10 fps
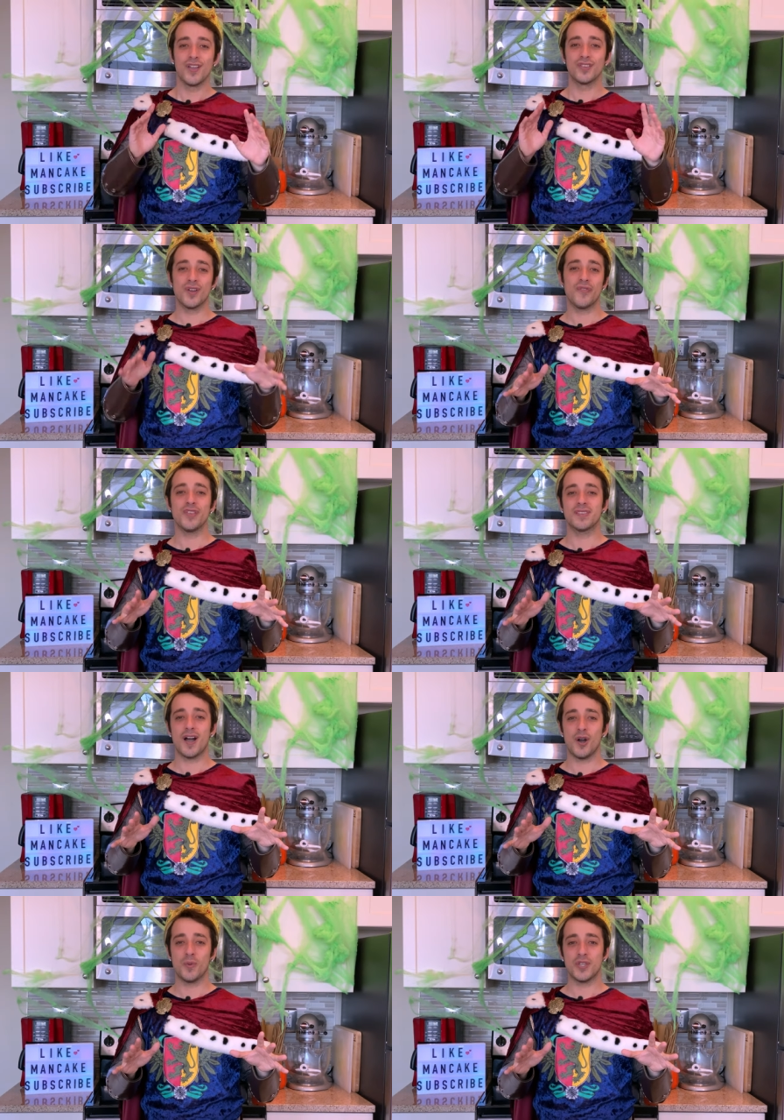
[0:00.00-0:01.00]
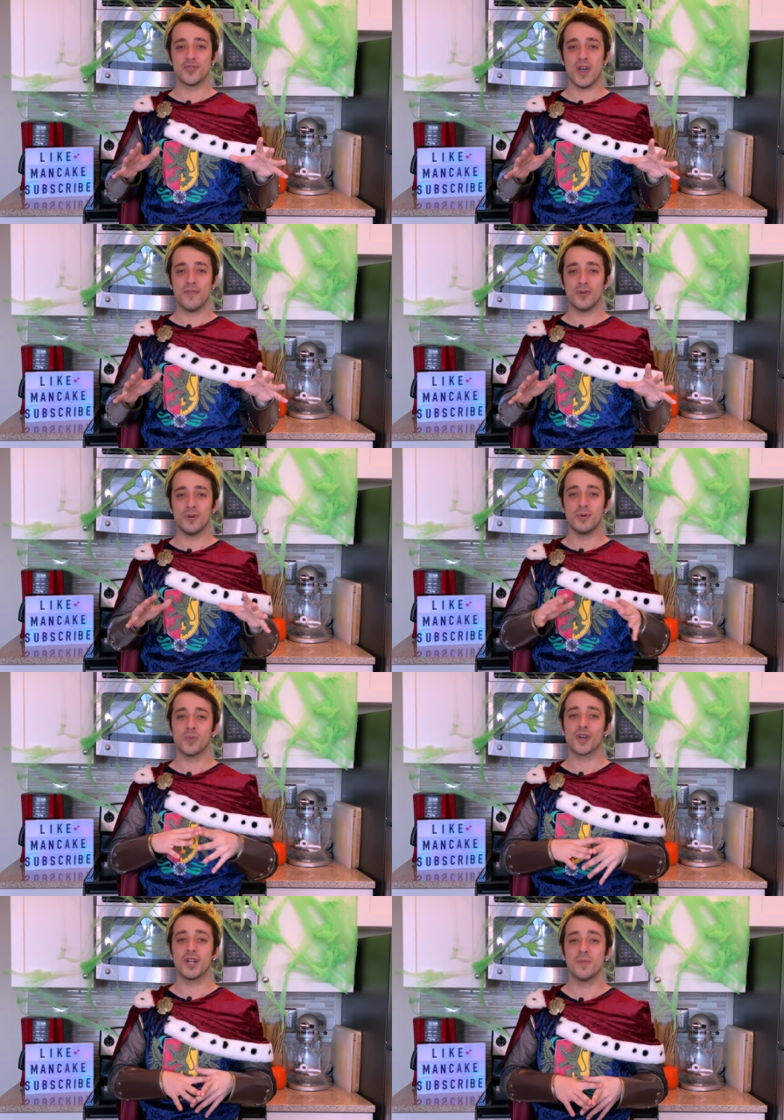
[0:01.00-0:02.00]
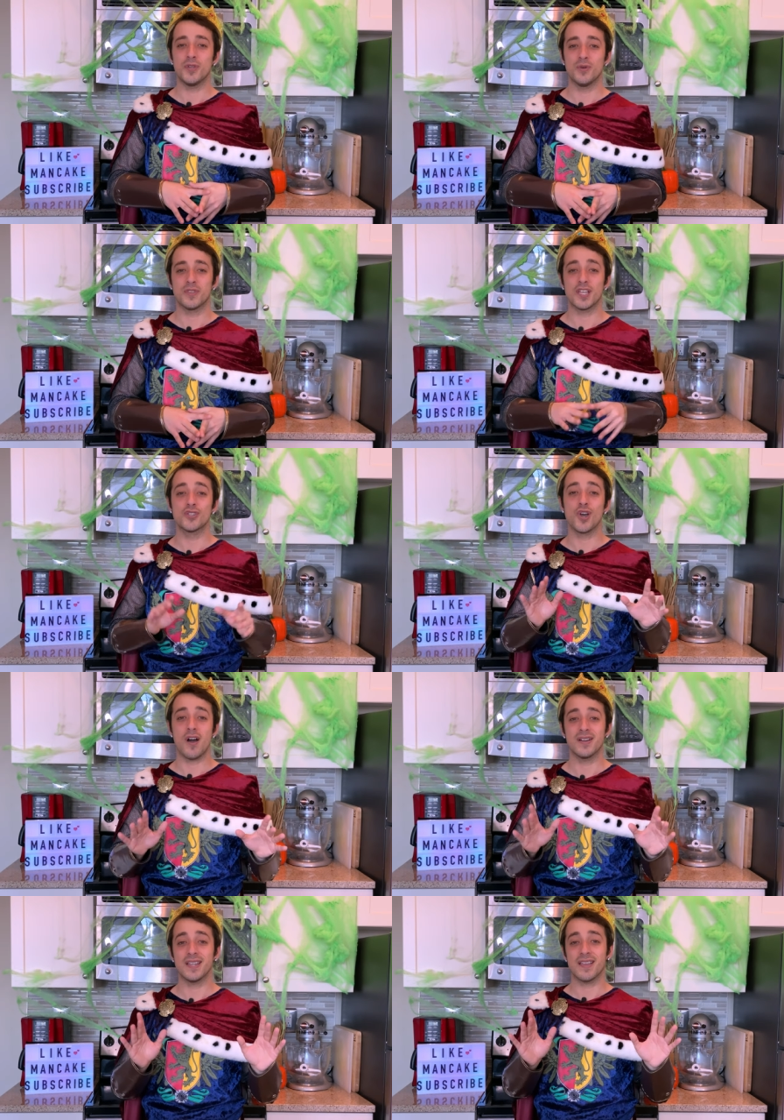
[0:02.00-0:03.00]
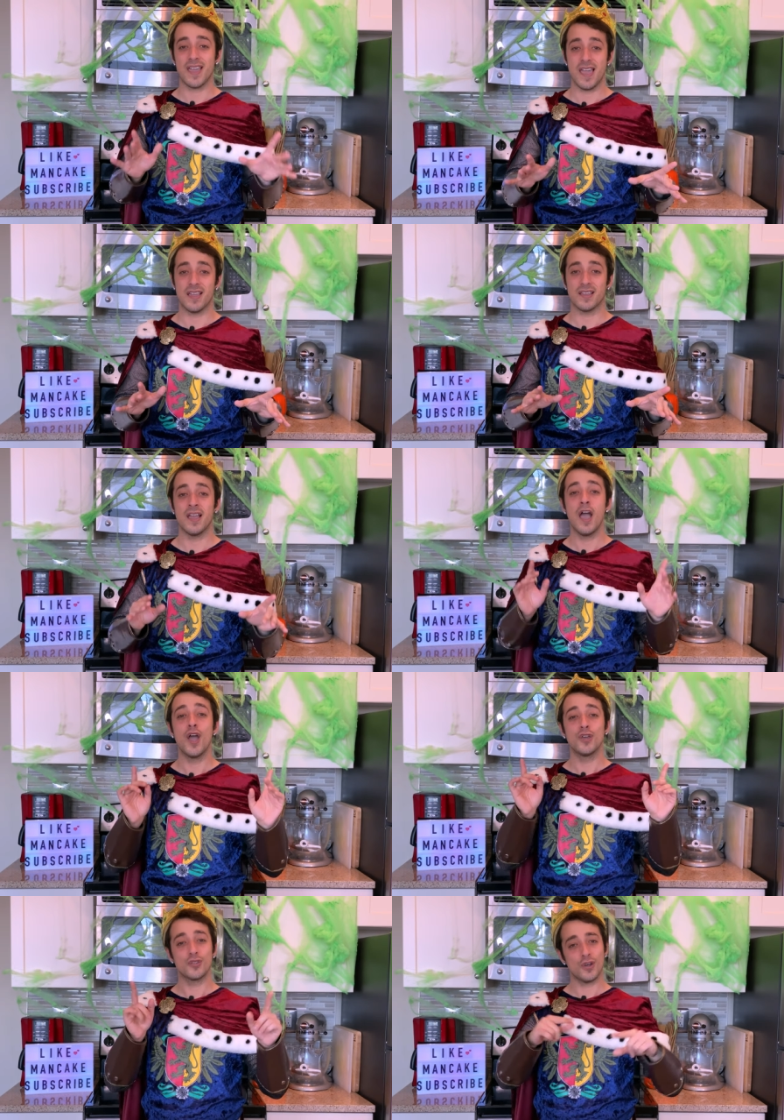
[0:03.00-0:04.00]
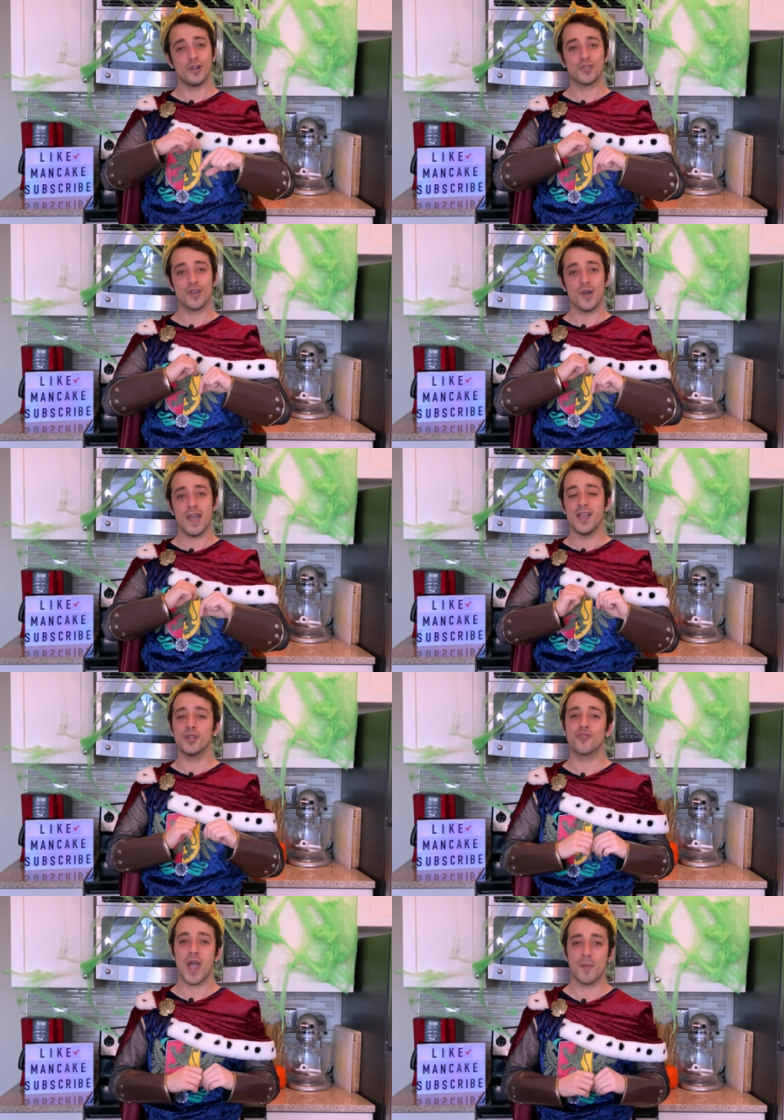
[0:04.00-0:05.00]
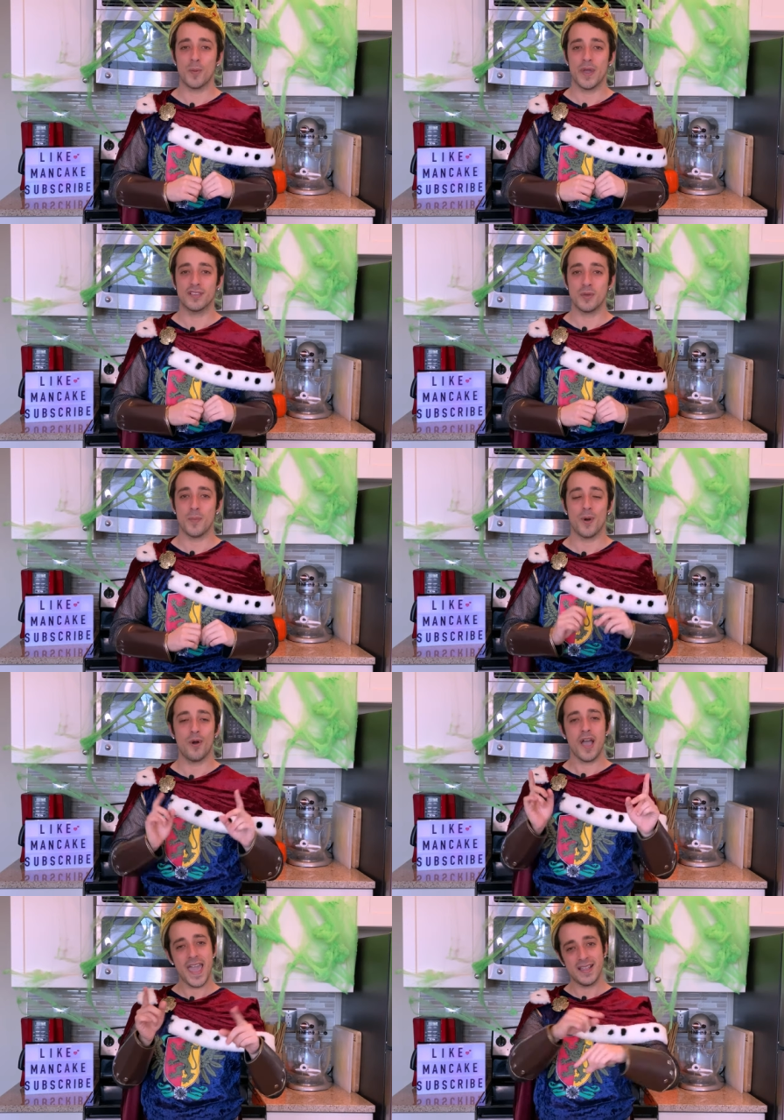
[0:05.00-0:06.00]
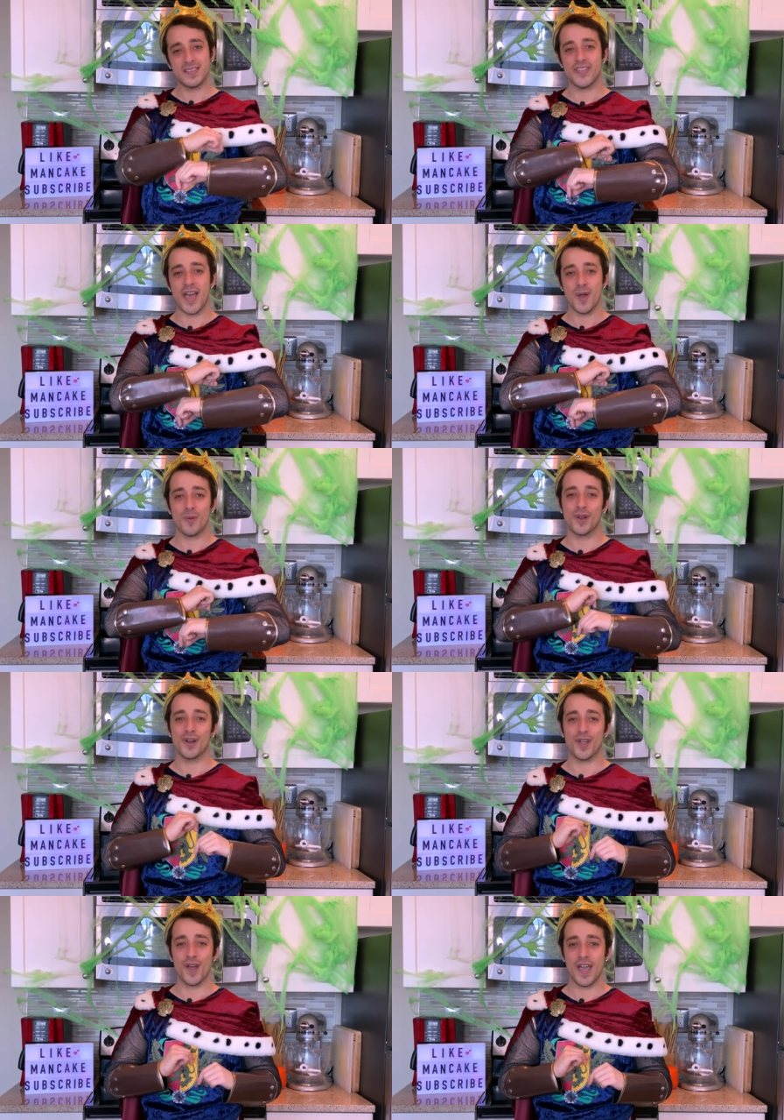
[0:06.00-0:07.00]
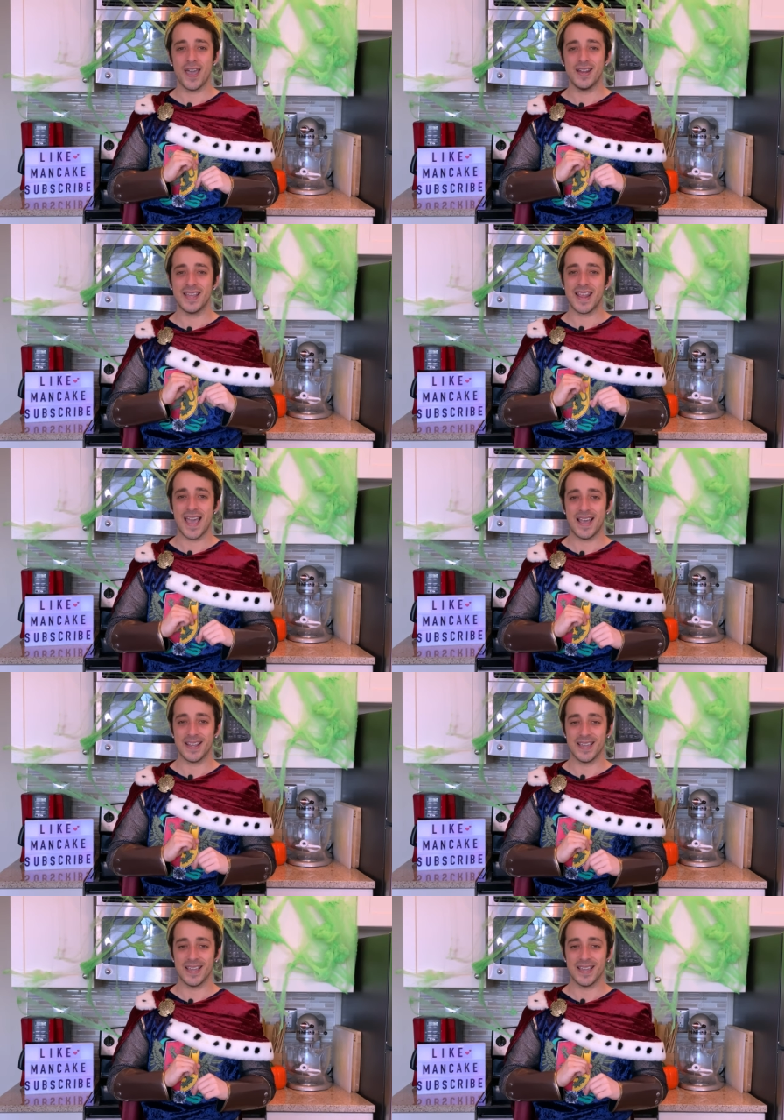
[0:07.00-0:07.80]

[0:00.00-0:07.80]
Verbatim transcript: So for this Halloween trifle, we're gonna be using chocolate cake. So let's go ahead, grab our mixing bowl, and to that we're gonna go ahead and add